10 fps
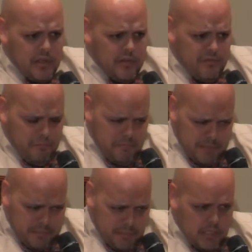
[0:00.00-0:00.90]
of
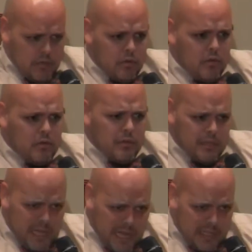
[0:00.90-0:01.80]
biblical,
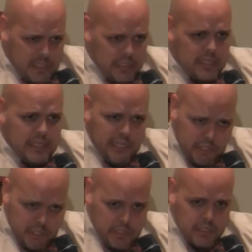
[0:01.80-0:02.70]
godly,
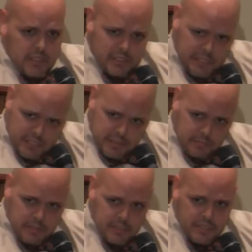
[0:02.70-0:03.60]
good
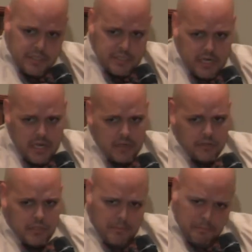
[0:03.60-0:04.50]
discipline to the
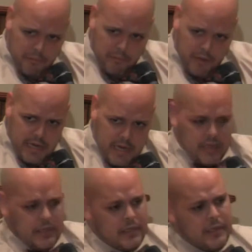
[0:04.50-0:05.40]
child,
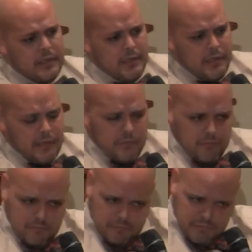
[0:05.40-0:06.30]
pray,
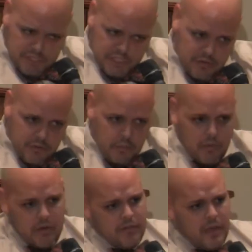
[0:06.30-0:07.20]
share the
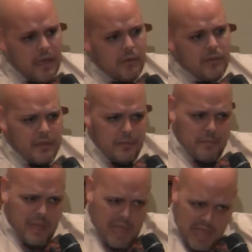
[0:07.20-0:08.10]
word of God with them,
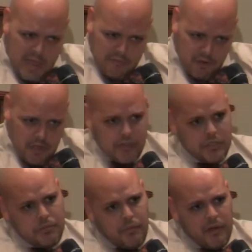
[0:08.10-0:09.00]
have
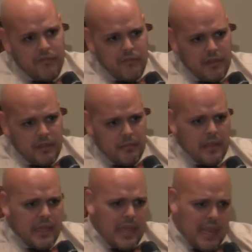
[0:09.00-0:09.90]
others pray for them,
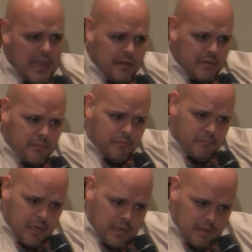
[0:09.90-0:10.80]
and
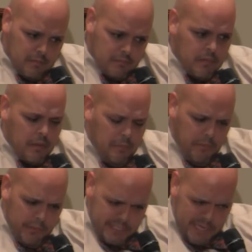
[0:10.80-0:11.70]
um, uh,
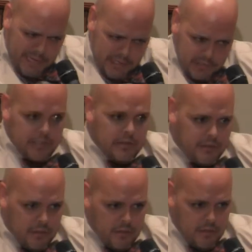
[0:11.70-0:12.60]
protect
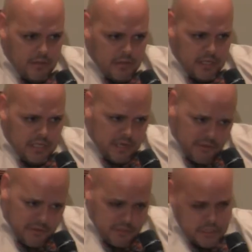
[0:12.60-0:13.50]
the
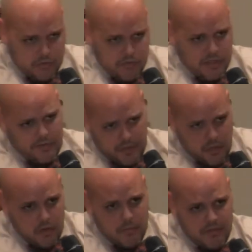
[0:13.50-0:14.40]
other children in the
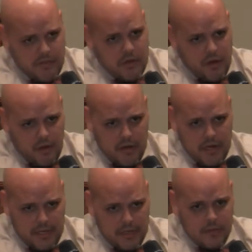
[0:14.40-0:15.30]
home if there are
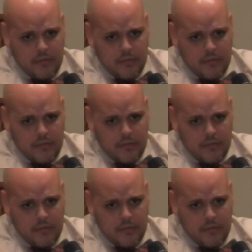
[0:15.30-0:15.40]
any.